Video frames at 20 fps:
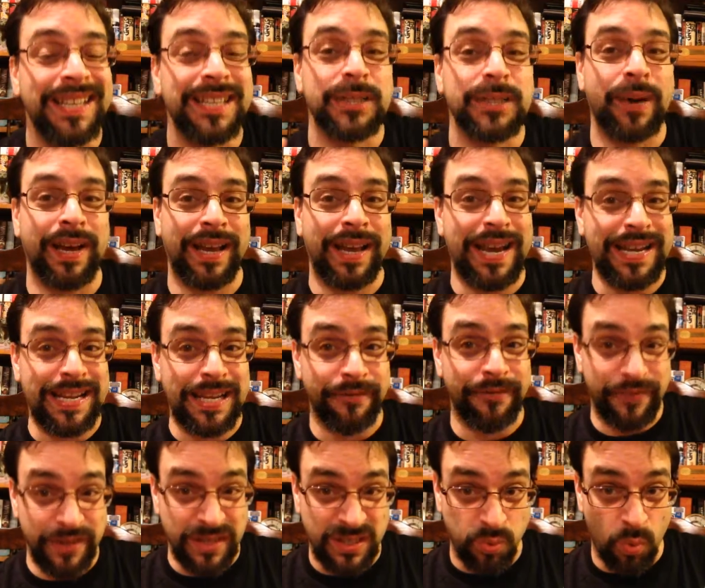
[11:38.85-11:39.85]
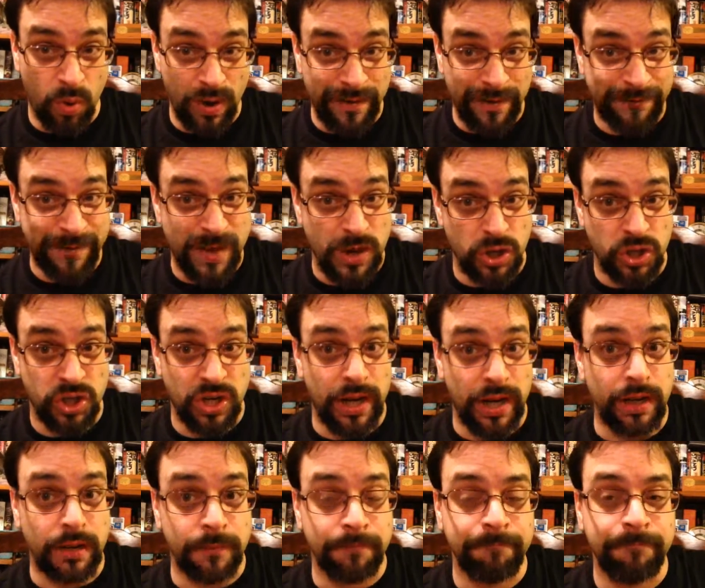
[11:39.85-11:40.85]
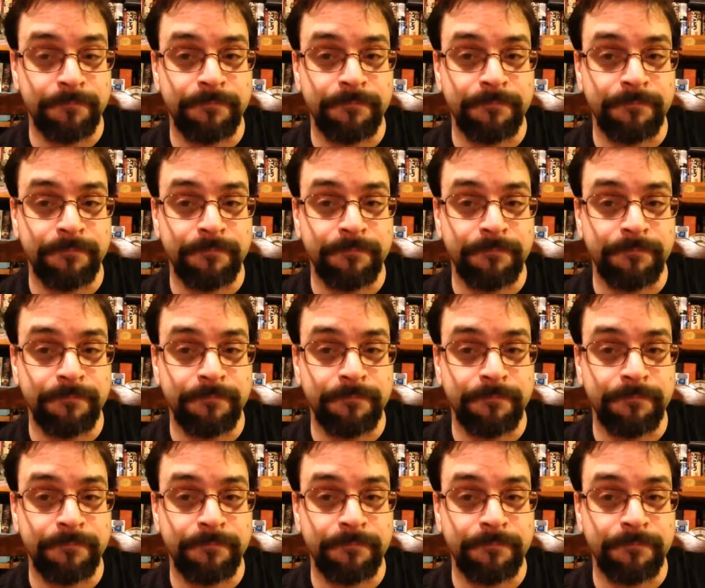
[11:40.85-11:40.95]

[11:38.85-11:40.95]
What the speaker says: So I got to give this one a fair shake.